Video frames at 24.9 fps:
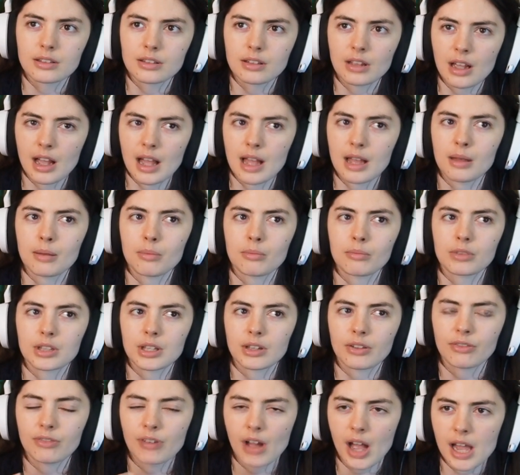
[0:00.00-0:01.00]
to him to
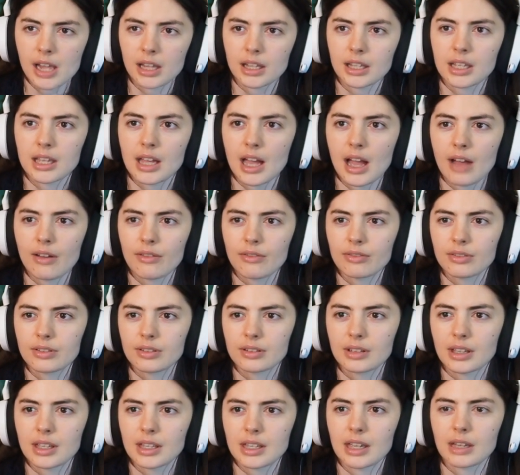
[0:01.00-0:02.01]
finally have,
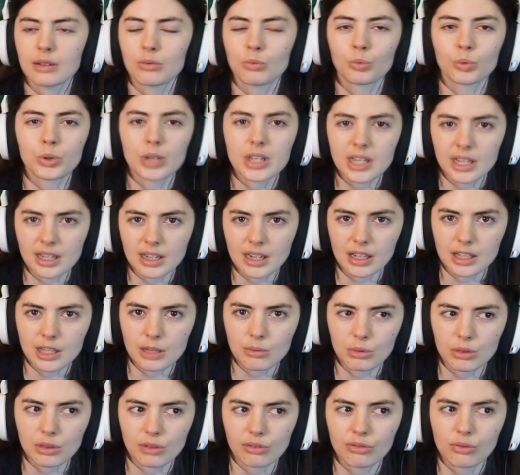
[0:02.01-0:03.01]
again,
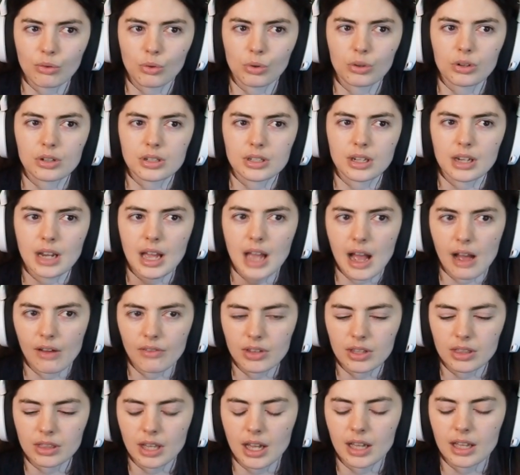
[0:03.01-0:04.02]
reconnecting with the Force and
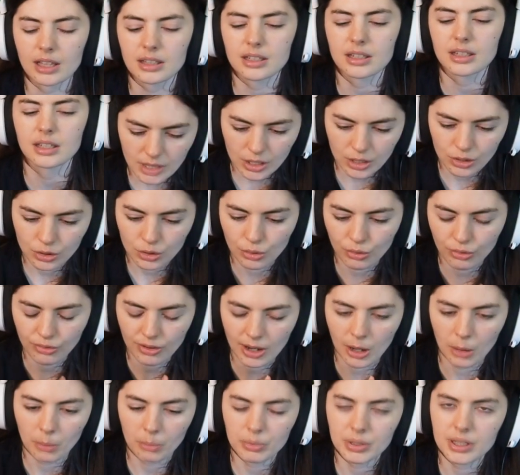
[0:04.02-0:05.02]
having that
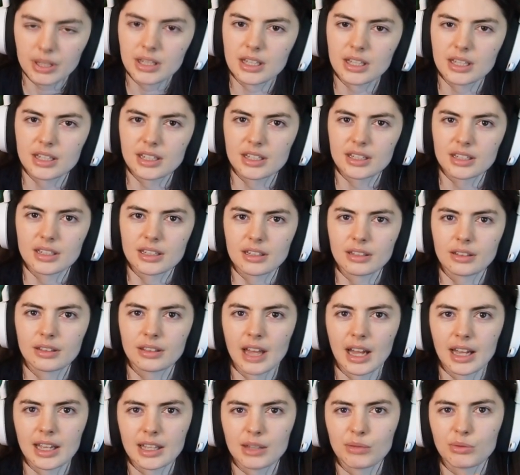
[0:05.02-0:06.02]
newfound peace
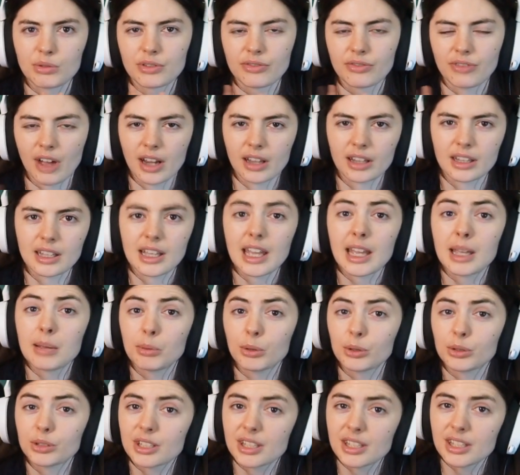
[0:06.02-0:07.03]
that he was finally
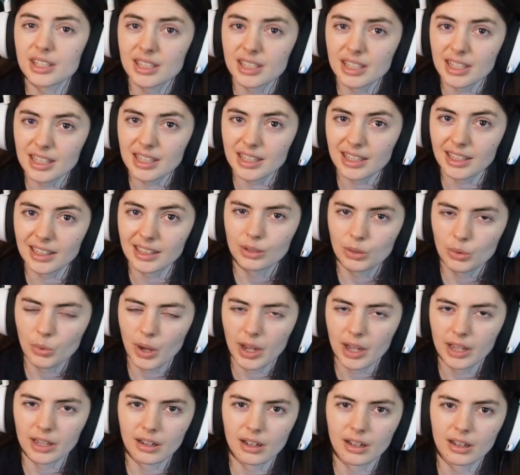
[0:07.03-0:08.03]
able to see
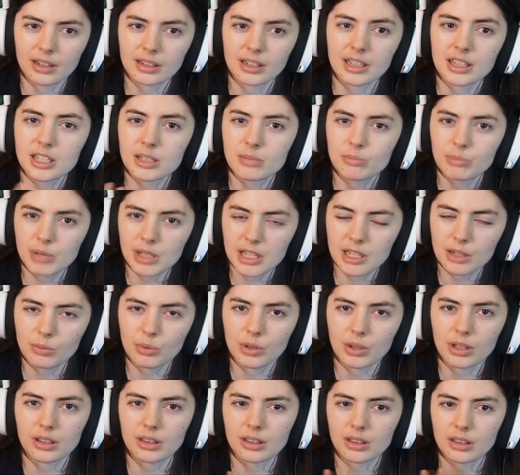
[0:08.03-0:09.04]
Qui-Gon and speak
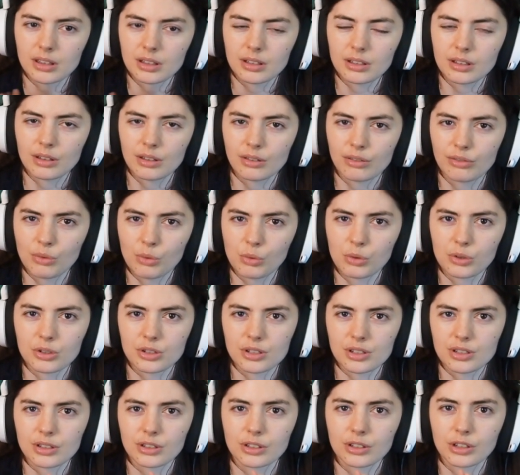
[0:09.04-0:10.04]
with the
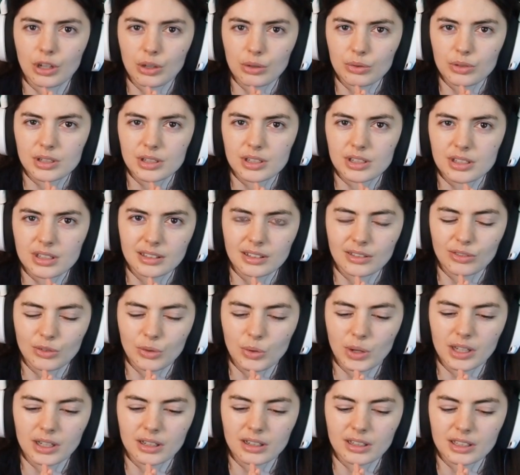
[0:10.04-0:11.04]
Force ghost of
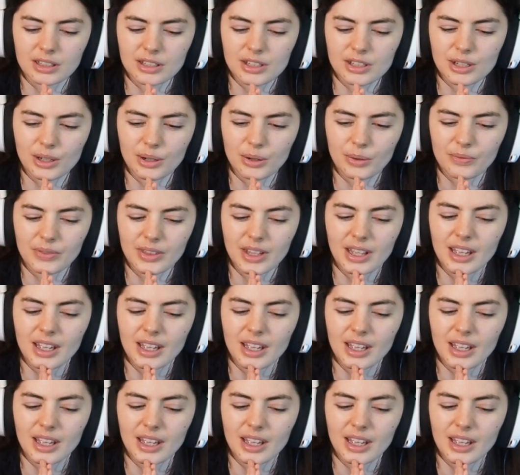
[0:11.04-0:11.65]
Qui-Gon. So